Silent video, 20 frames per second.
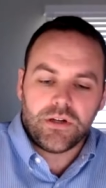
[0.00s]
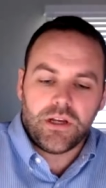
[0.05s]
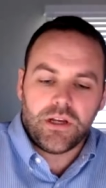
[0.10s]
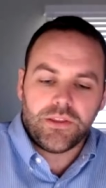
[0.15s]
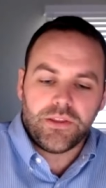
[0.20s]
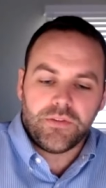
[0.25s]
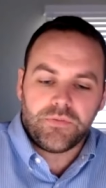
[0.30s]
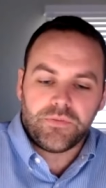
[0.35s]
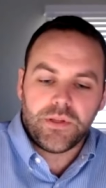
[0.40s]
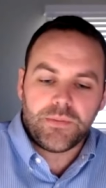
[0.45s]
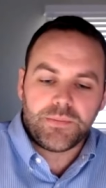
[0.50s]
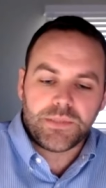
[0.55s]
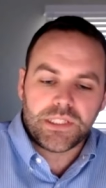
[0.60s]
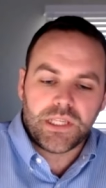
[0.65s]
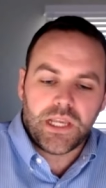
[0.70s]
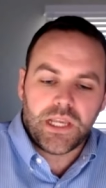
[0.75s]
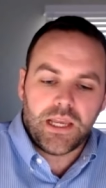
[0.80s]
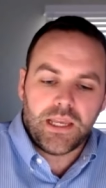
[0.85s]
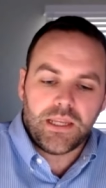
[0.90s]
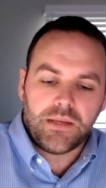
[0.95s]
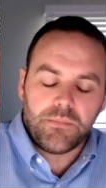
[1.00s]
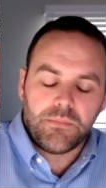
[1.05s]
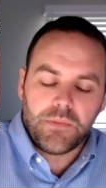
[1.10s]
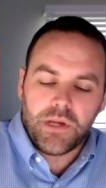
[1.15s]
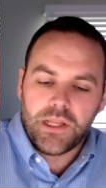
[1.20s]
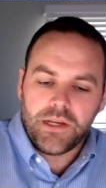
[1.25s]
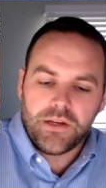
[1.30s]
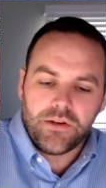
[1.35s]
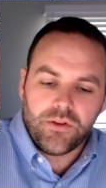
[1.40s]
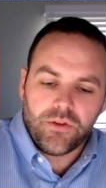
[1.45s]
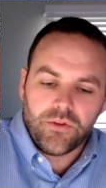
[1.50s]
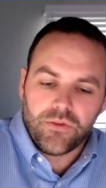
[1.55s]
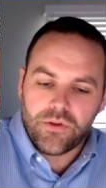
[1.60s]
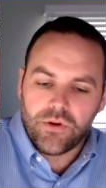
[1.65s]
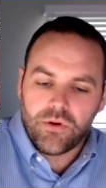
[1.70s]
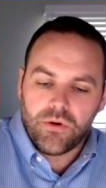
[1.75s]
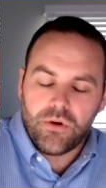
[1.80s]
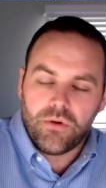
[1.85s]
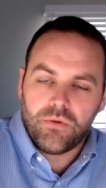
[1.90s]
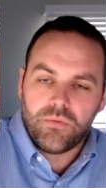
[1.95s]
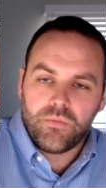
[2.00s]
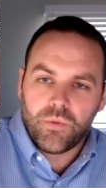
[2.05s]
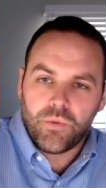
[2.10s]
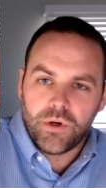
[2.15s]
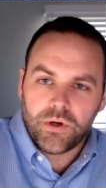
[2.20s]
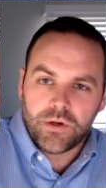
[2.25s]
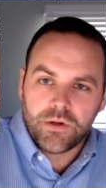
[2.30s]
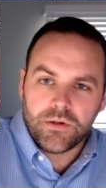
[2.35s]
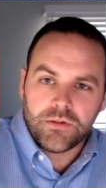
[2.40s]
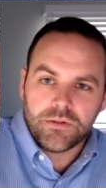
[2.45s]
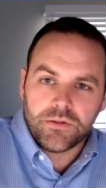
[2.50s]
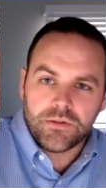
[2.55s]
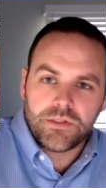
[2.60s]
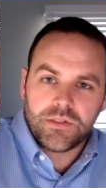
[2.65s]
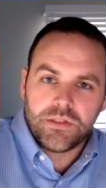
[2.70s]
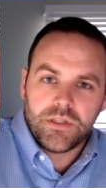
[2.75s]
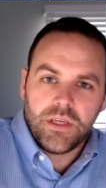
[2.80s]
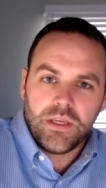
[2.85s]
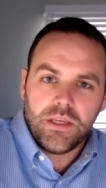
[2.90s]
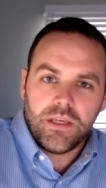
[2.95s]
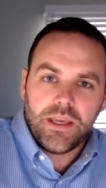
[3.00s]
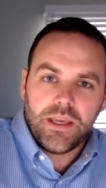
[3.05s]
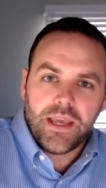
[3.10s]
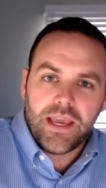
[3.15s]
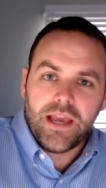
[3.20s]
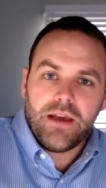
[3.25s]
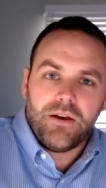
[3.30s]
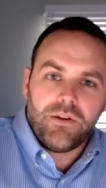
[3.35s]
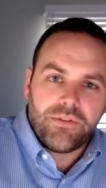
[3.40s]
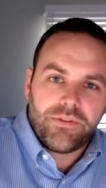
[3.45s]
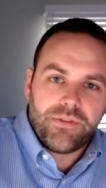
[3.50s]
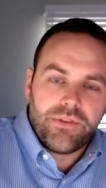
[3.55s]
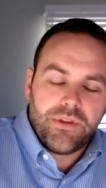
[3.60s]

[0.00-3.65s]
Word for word: on the flip side monitor their own workers' health?